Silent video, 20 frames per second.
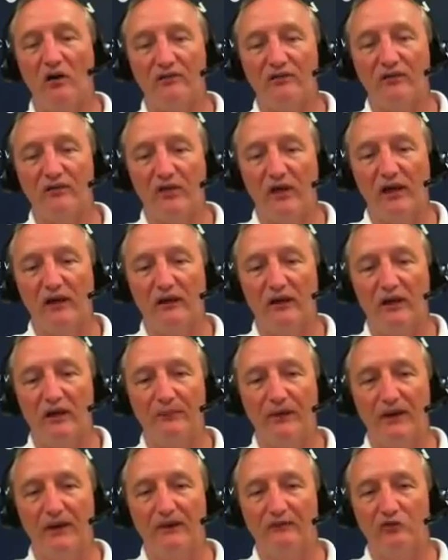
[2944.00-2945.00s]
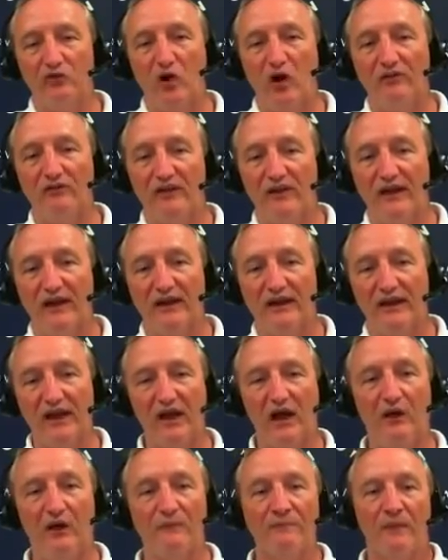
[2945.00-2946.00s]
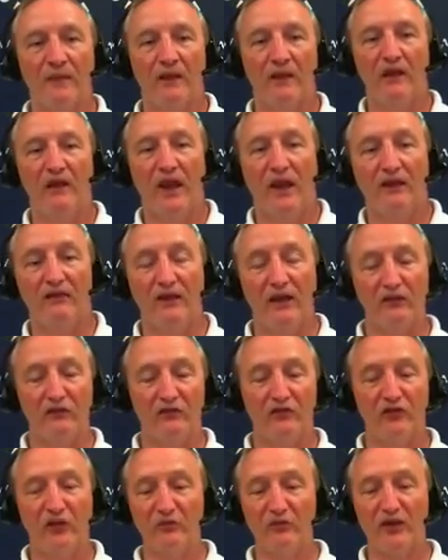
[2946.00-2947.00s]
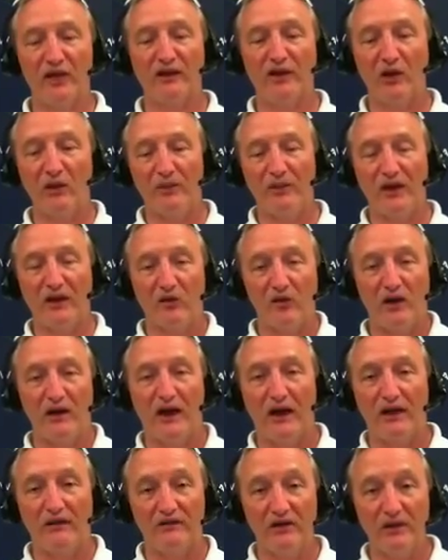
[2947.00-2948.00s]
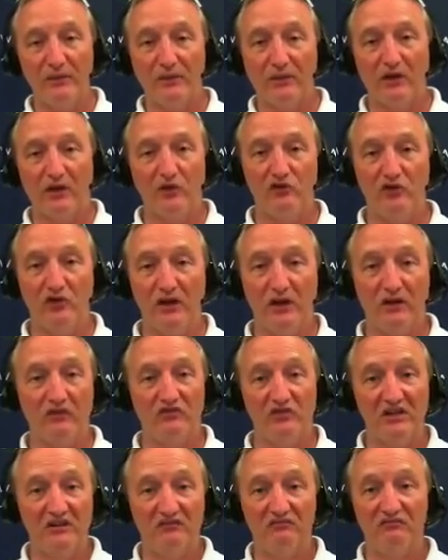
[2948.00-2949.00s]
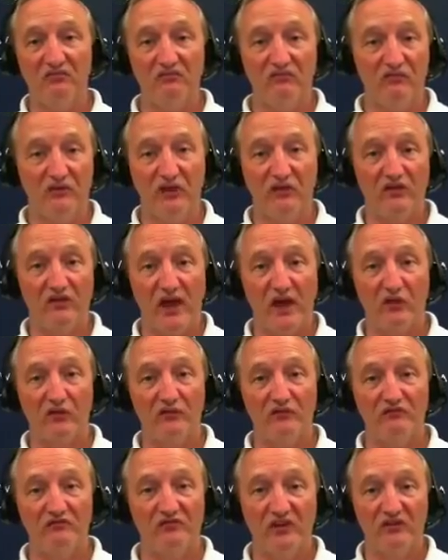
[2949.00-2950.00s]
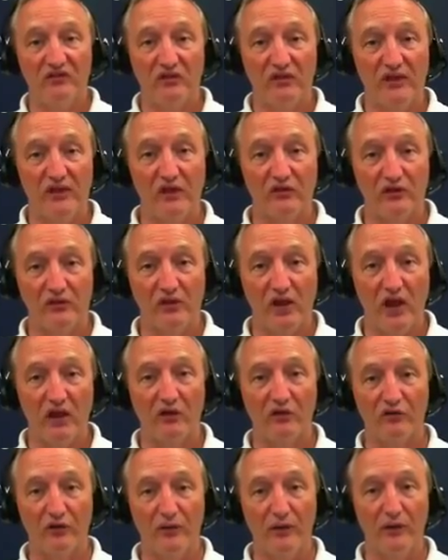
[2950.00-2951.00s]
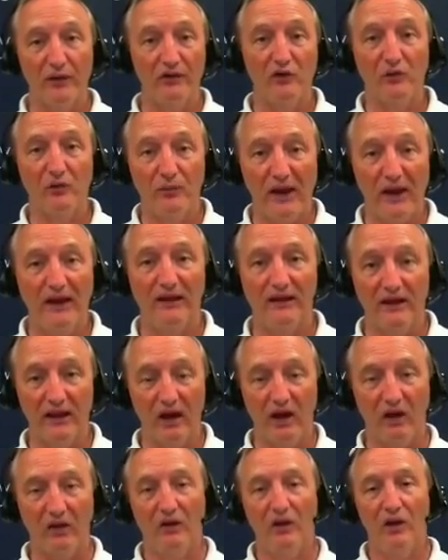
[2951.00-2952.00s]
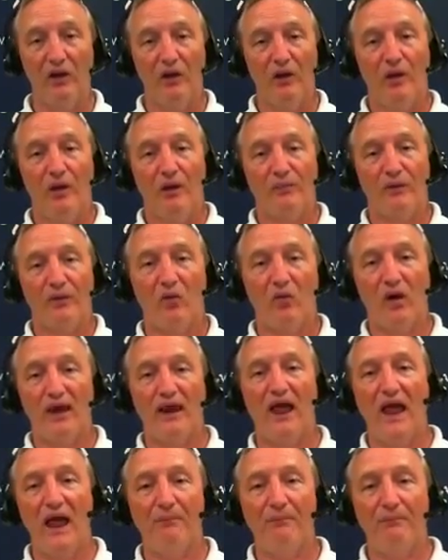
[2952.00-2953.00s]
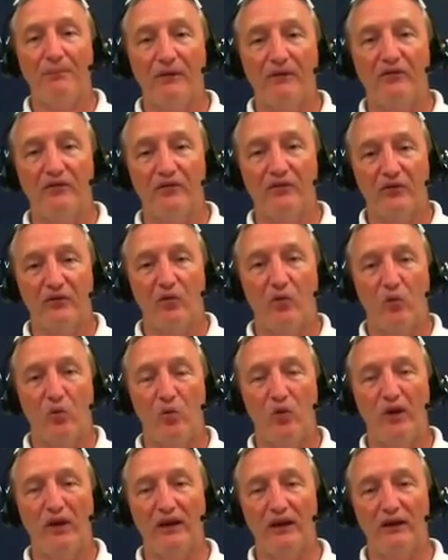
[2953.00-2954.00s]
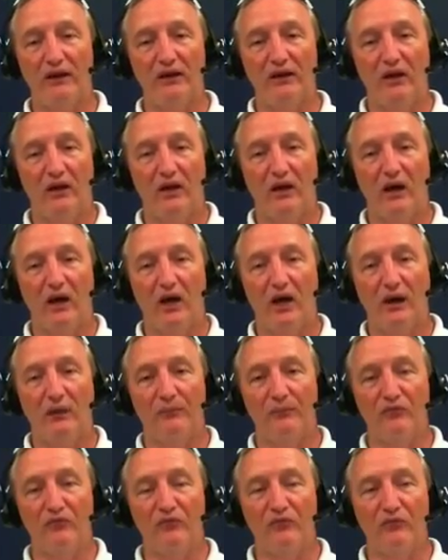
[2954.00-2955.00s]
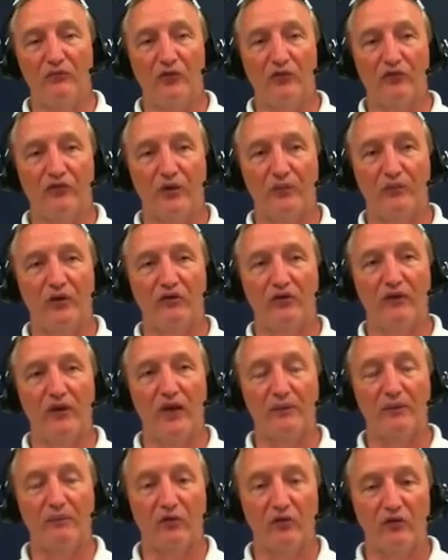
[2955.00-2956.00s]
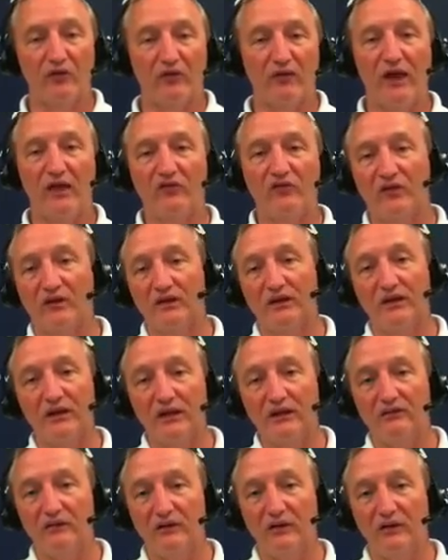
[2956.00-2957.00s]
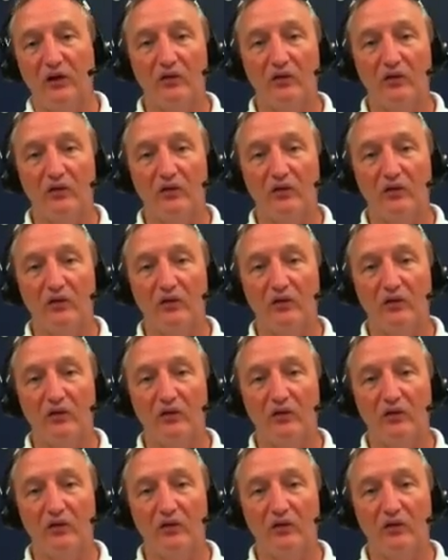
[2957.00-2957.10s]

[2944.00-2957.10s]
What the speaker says: off of that account. And that seems like it would be a great idea because you get $10,000, $50,000 in your bank account. But what happens when for some reason that person has to leave,